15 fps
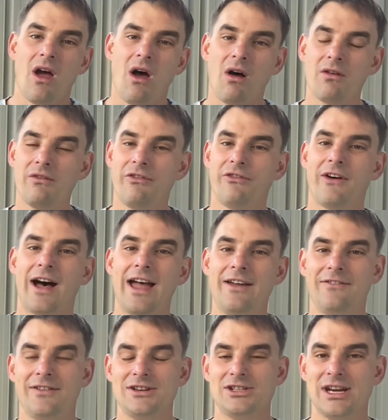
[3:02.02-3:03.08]
on fire
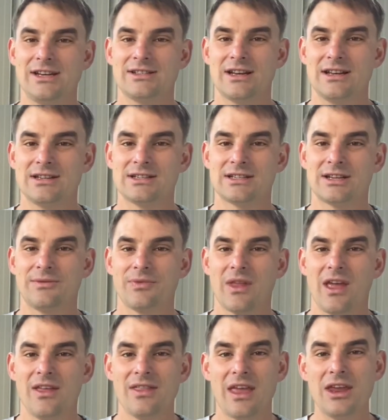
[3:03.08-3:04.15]
for Jesus, that